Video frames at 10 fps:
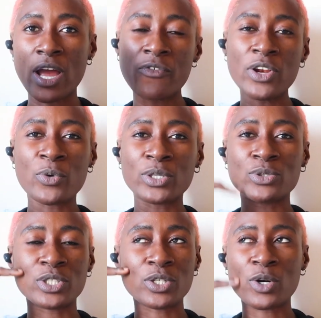I really want to
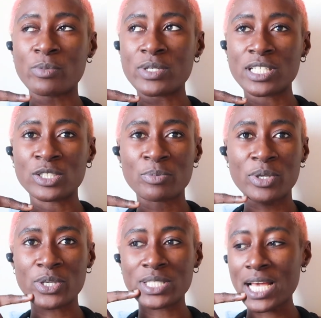know the comment section,
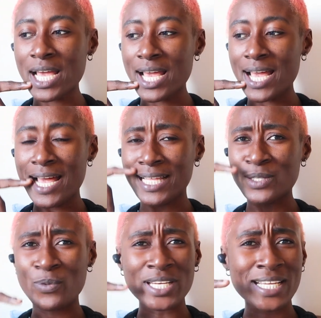because
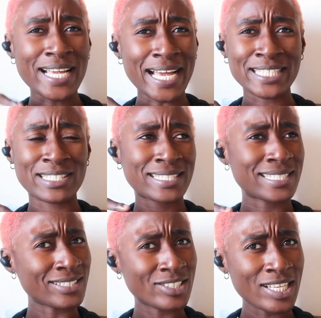the way the guy is
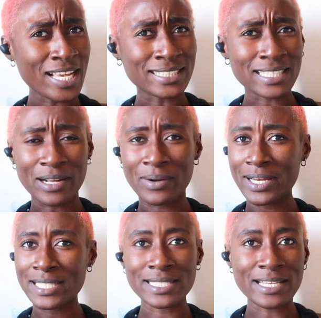stingy and
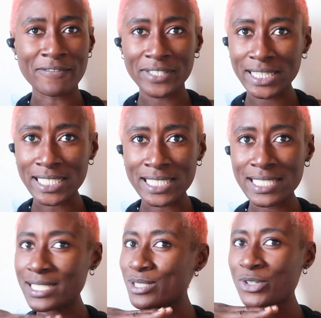calculating everything
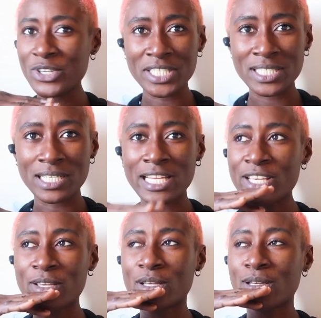is crazy. Like,